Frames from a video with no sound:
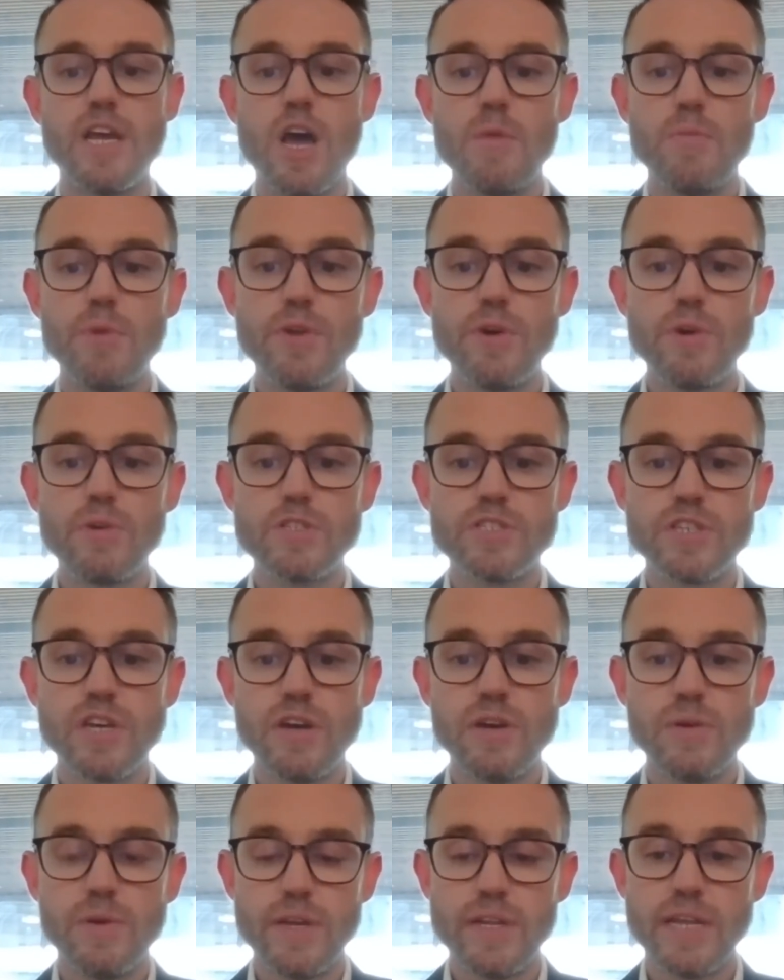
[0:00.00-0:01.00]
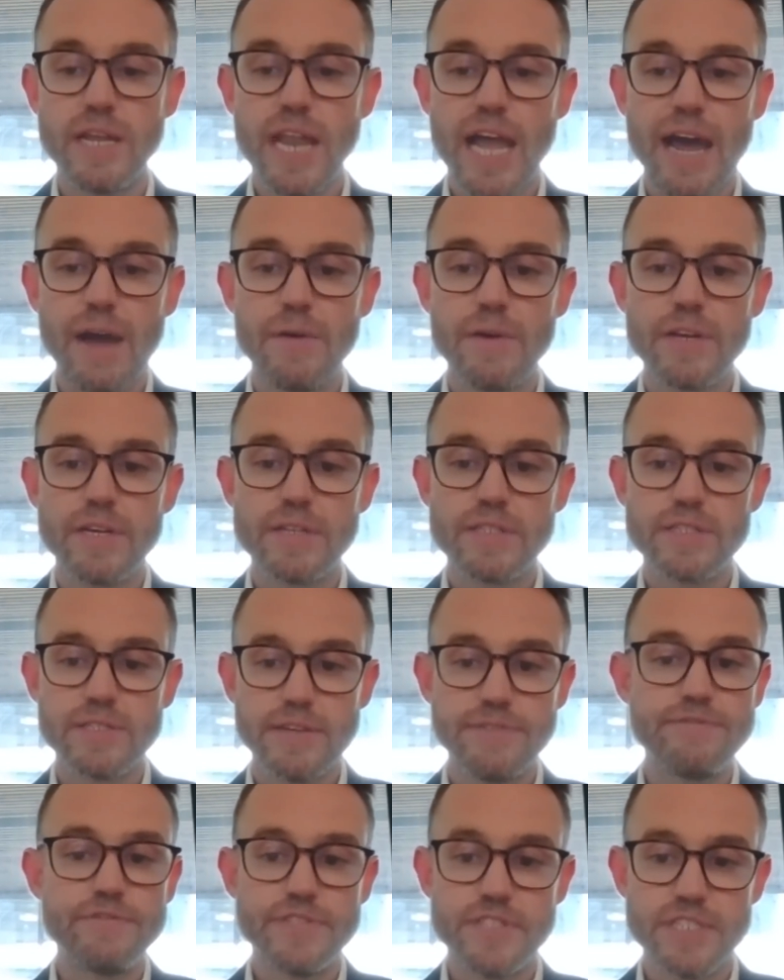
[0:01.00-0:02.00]
but also in allowing
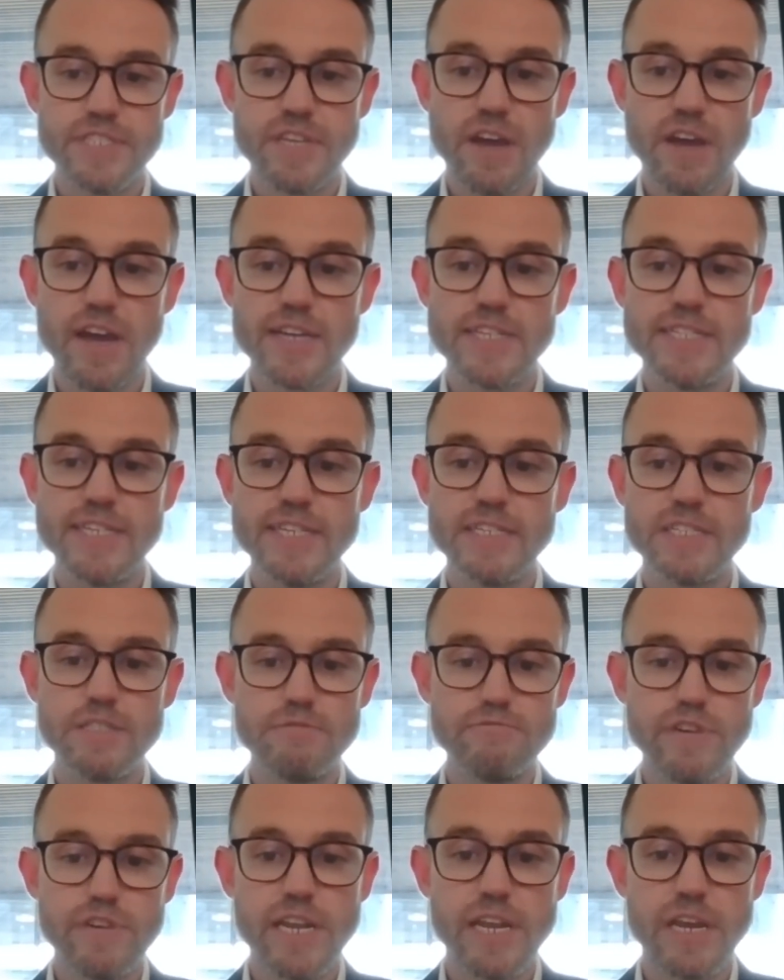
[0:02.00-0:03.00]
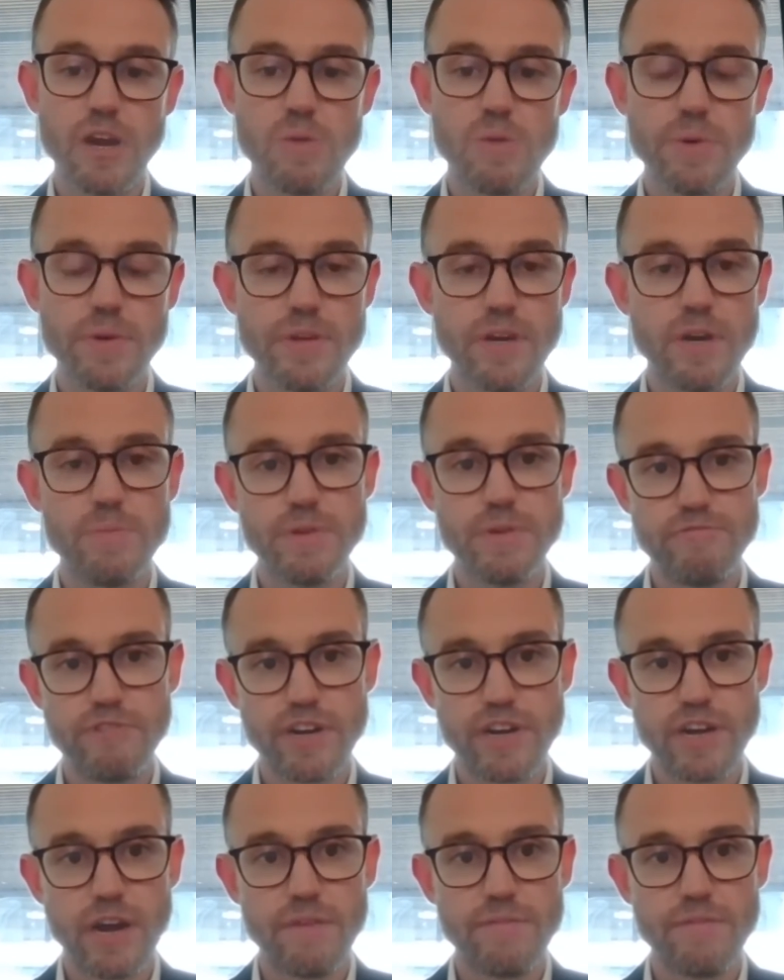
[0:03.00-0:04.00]
different societies to really open up and
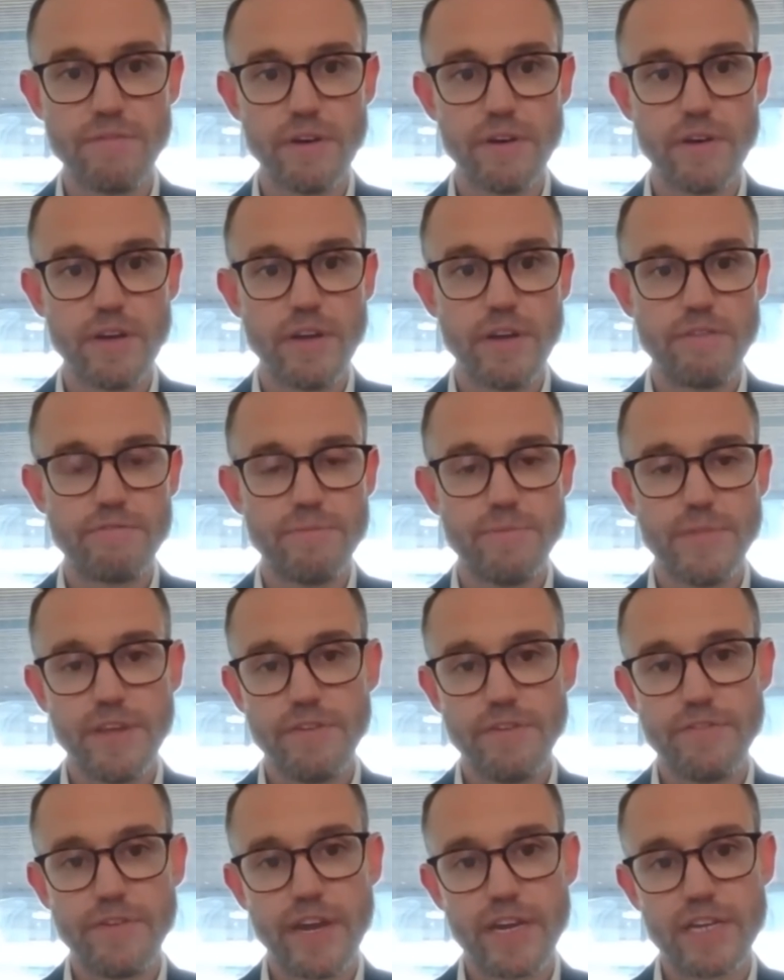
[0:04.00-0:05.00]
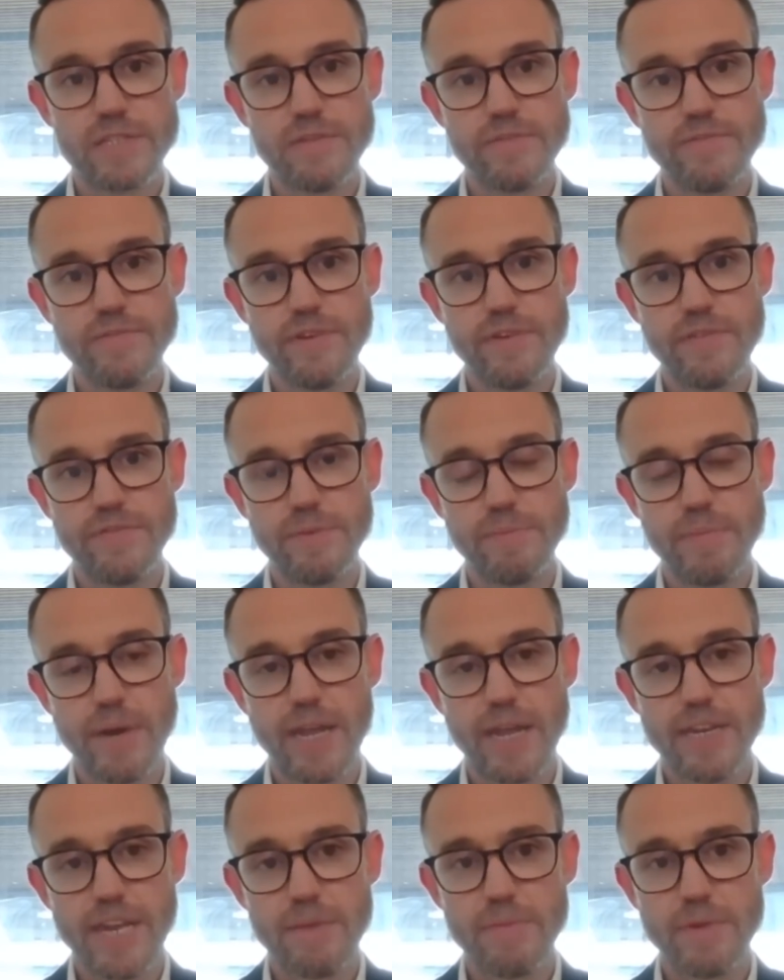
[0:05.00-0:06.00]
recover from the effects of the
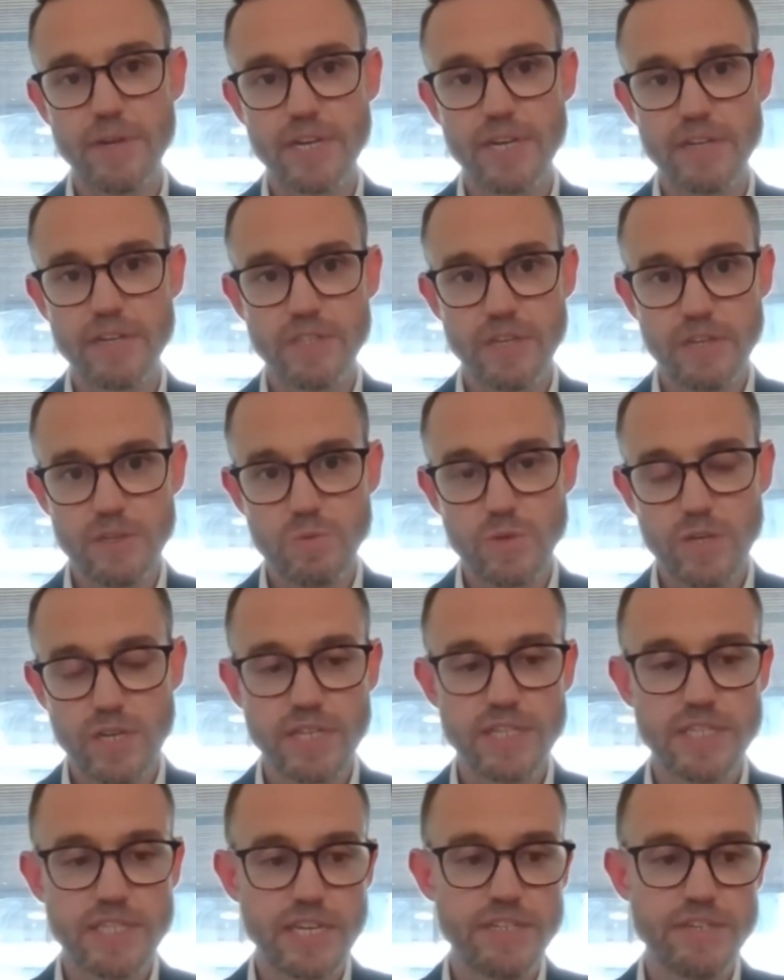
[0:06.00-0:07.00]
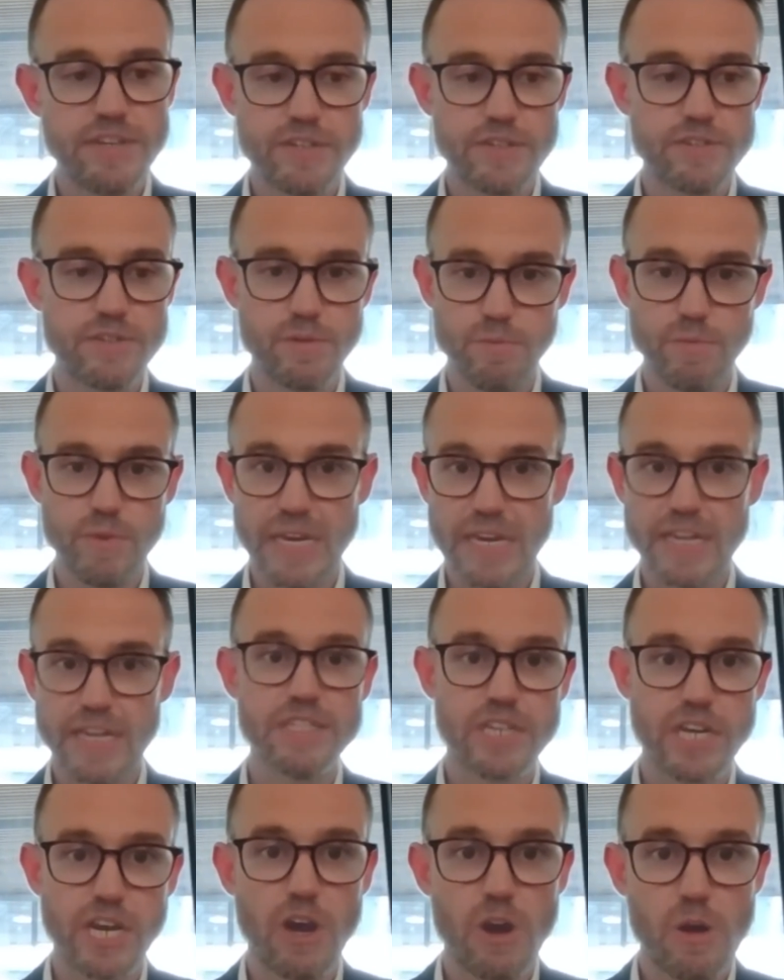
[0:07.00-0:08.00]
pandemic as we continue to sort of begin
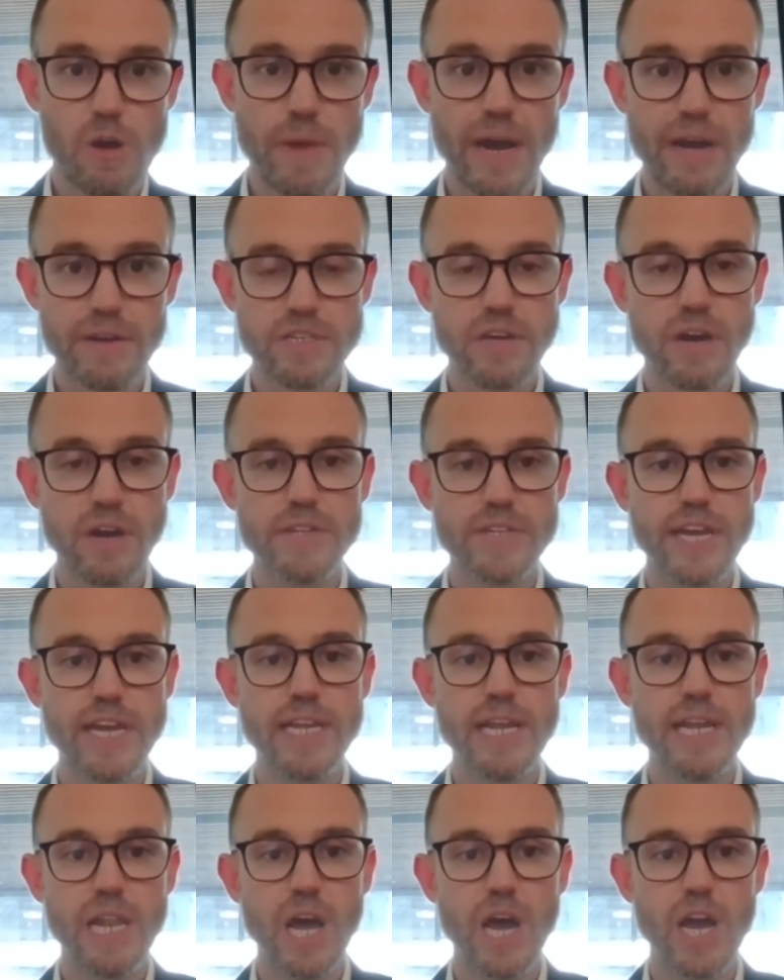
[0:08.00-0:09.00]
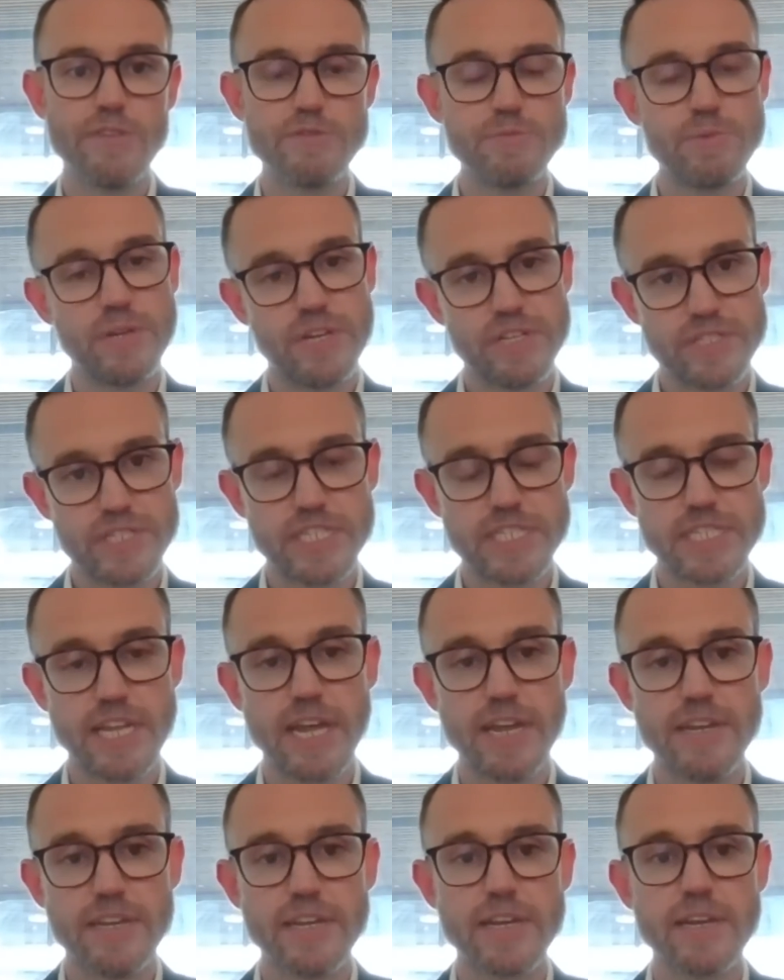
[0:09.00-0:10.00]
to go about our daily lives, but
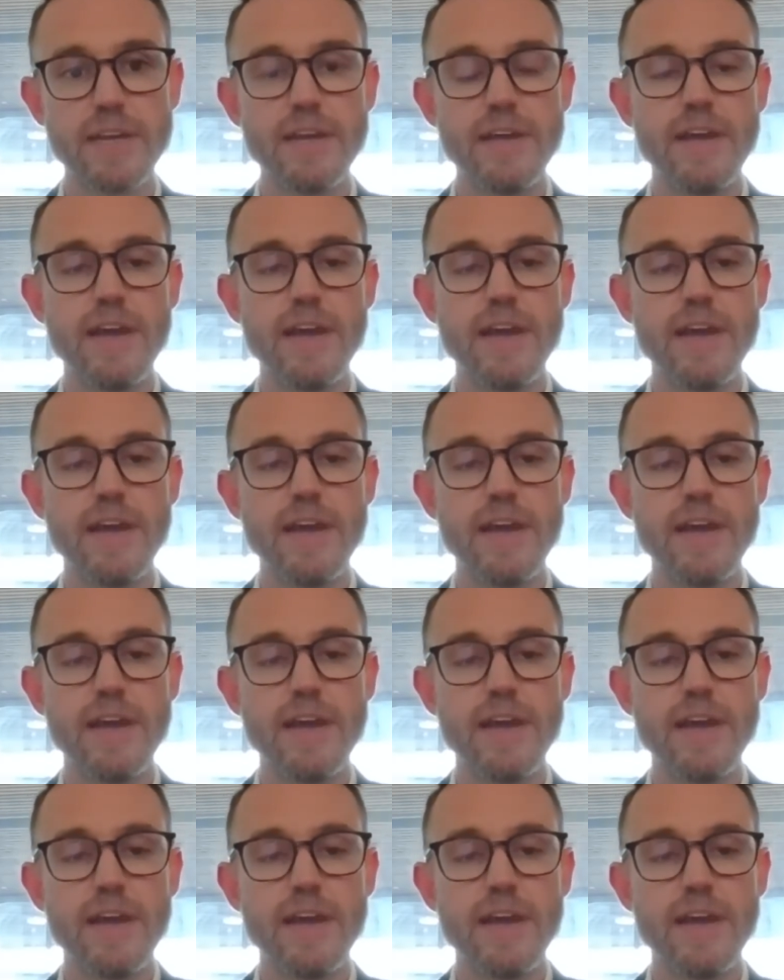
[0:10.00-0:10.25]
understanding